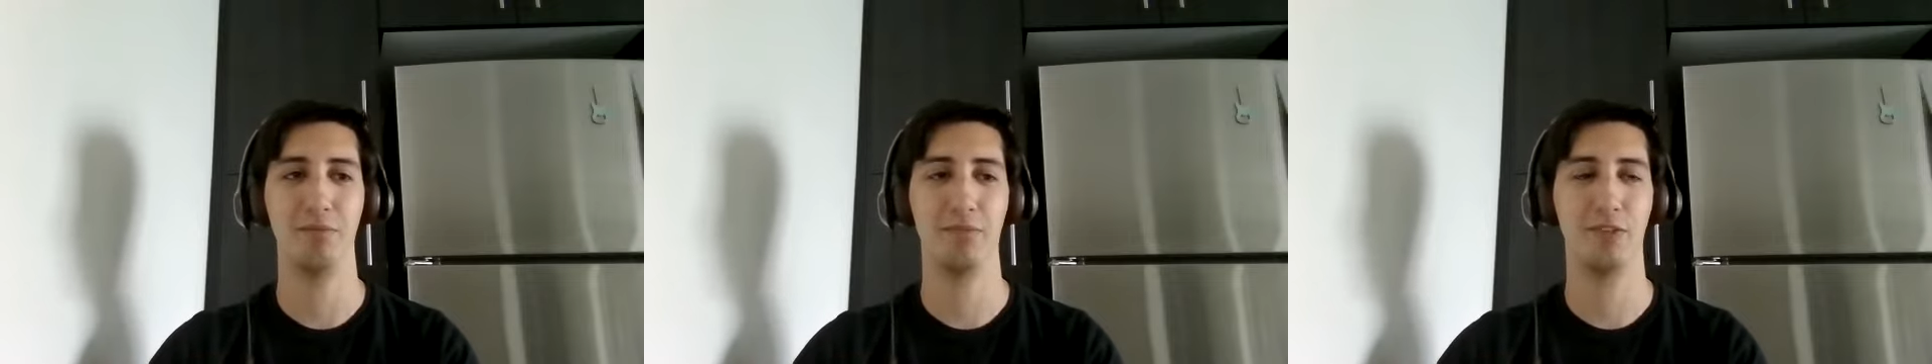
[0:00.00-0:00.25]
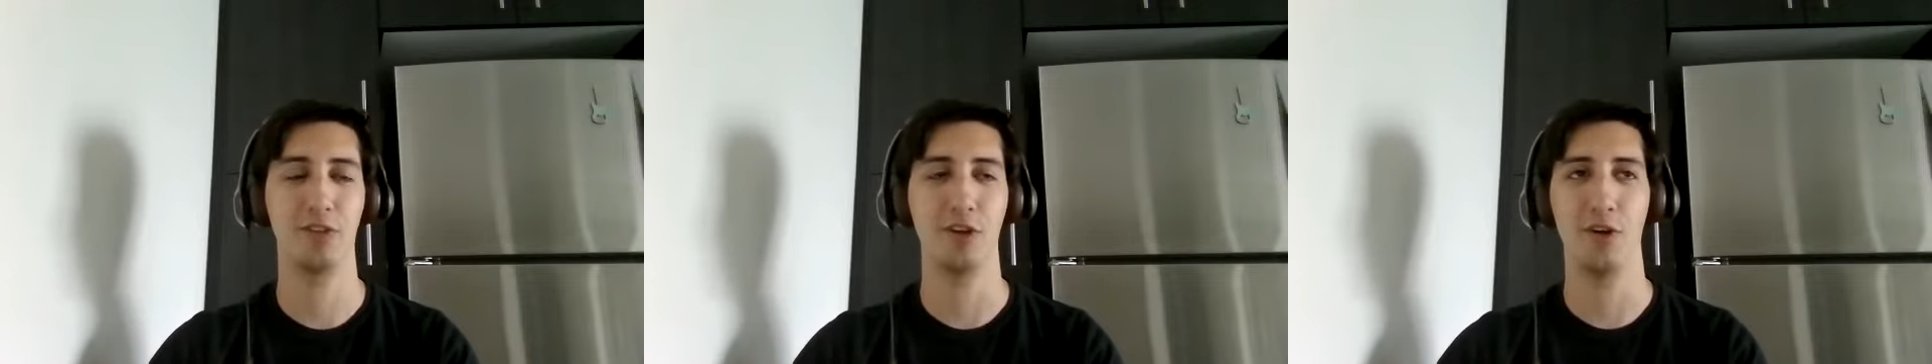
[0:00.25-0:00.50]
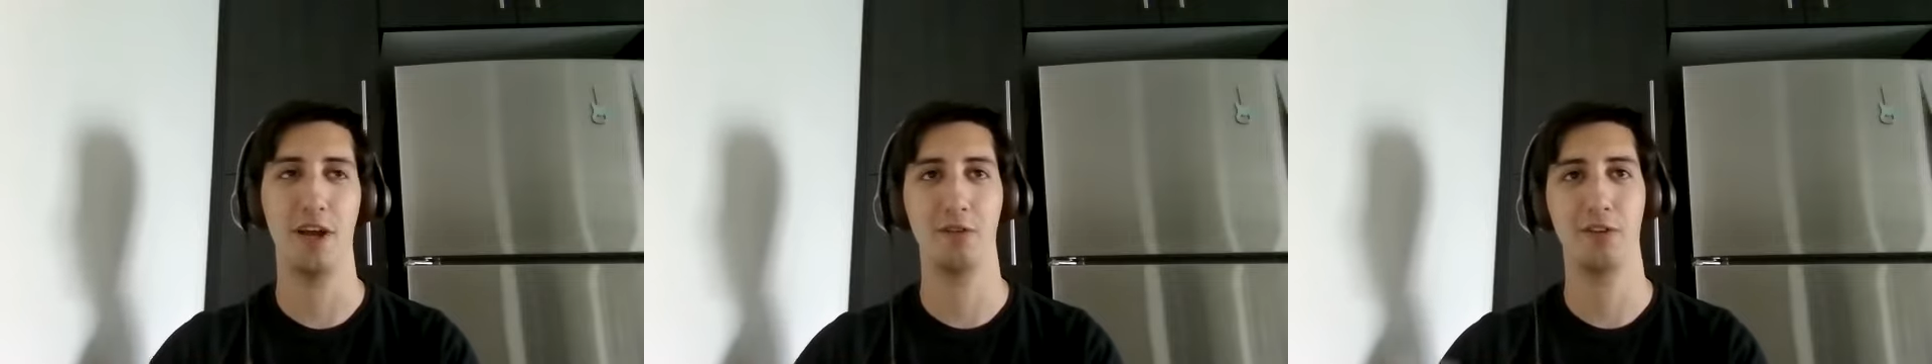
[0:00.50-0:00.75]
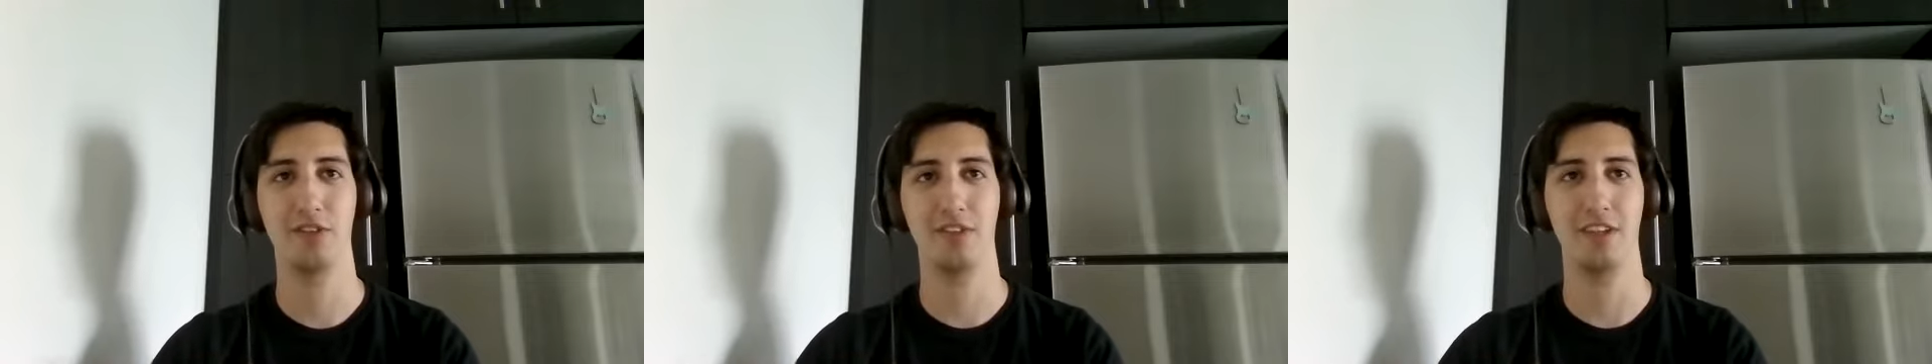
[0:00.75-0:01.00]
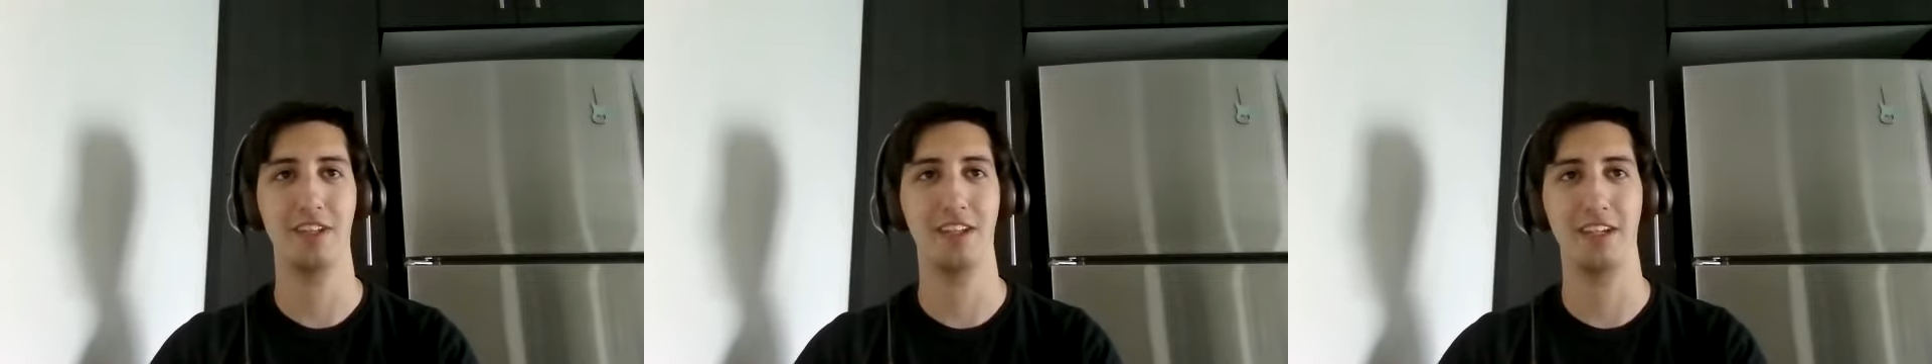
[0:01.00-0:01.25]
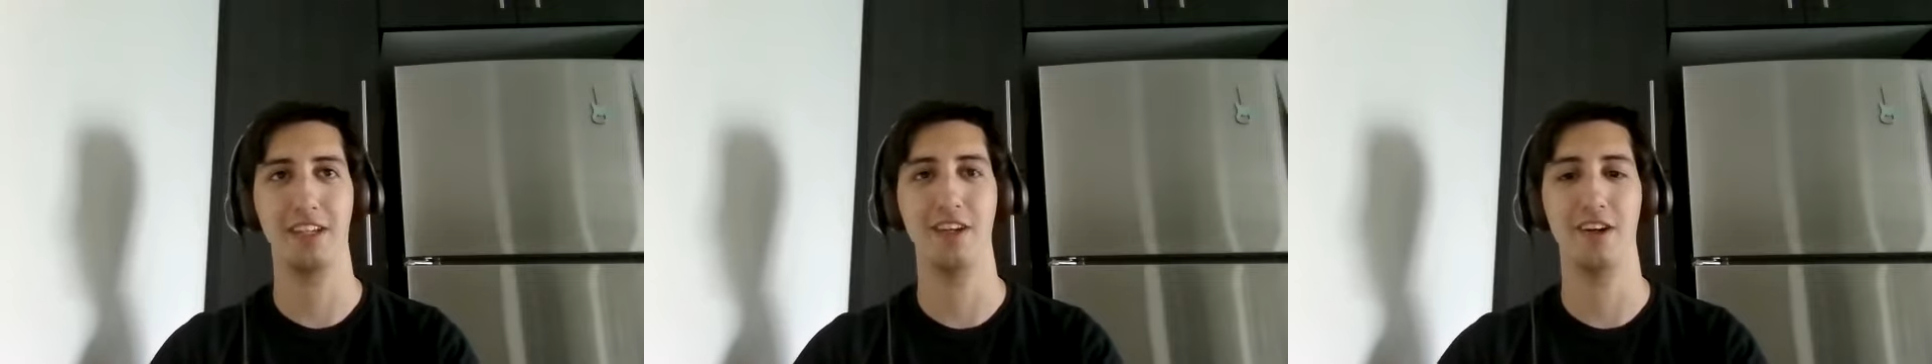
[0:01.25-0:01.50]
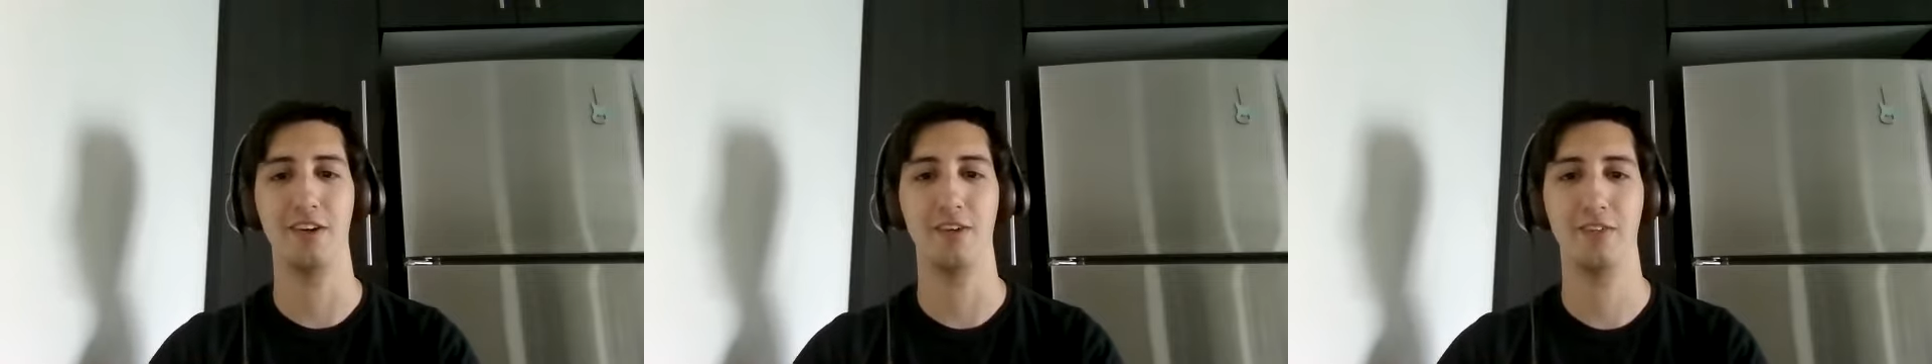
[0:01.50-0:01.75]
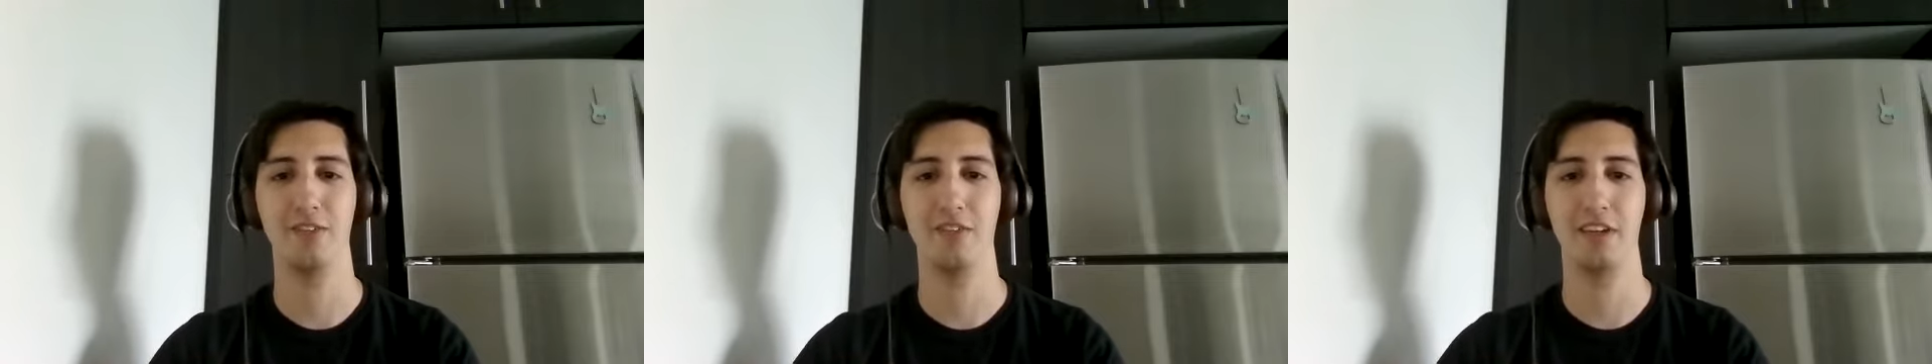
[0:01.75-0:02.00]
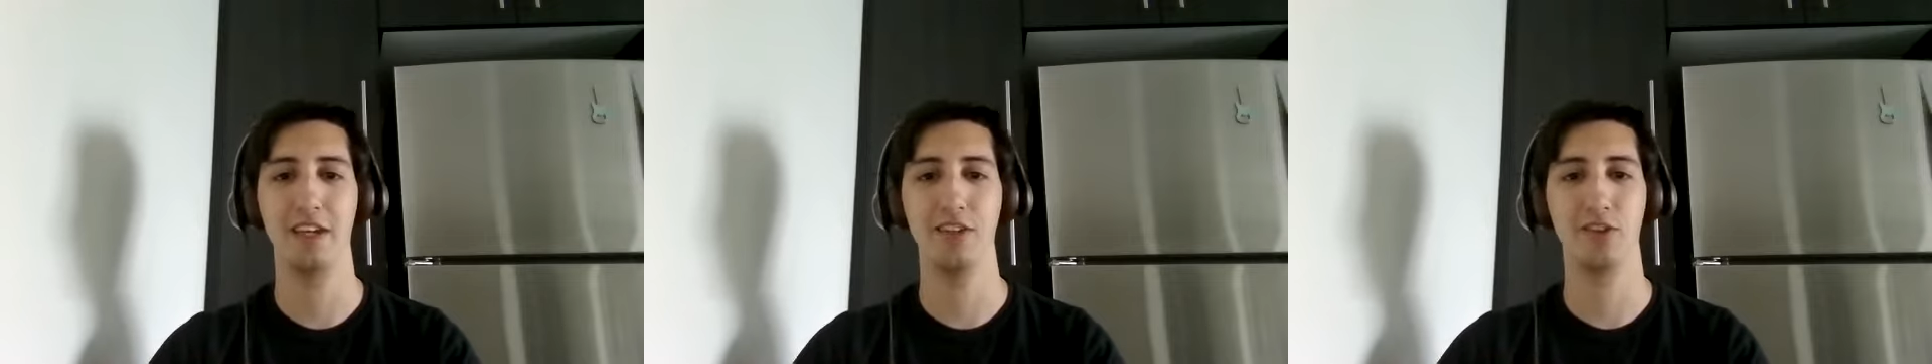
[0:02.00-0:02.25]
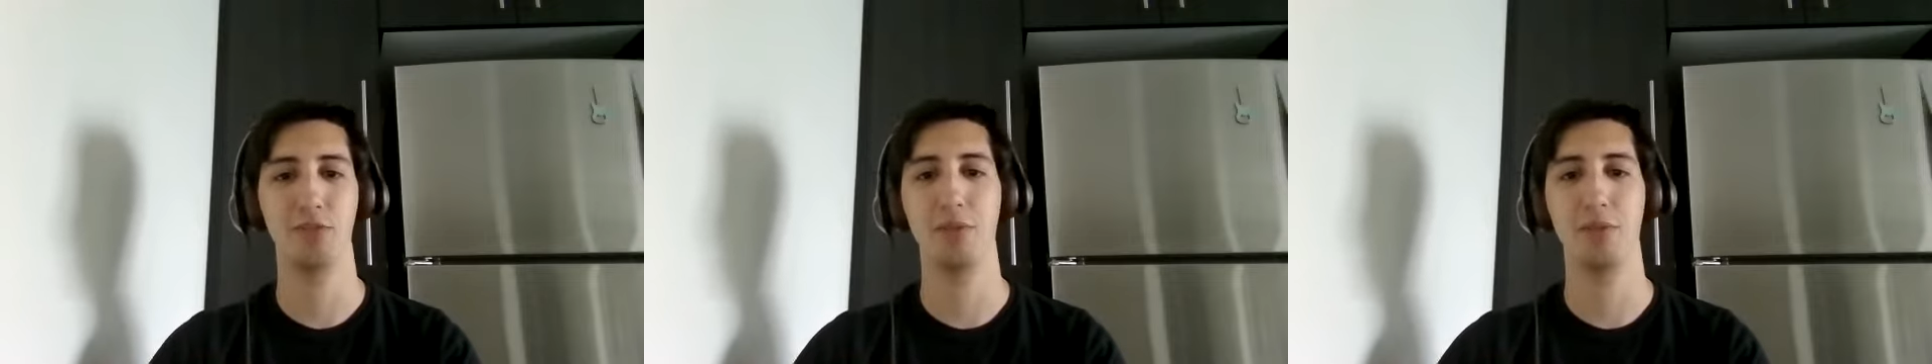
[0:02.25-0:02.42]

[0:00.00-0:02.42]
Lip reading: So I was thinking, you know, just